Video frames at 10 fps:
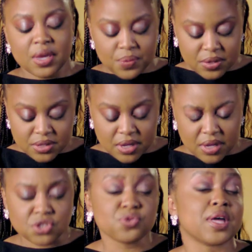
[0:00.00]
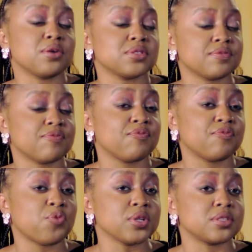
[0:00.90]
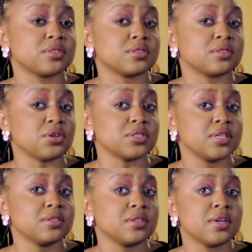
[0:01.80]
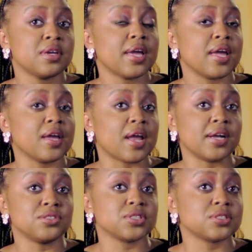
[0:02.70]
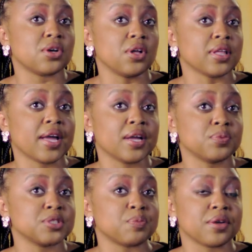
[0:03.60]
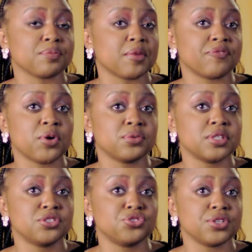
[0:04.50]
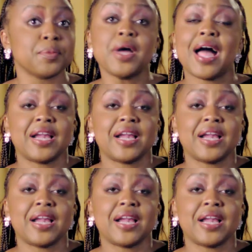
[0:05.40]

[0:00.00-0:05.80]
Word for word: It was uh, 2013 and I just all I had was my, my phone and a dream.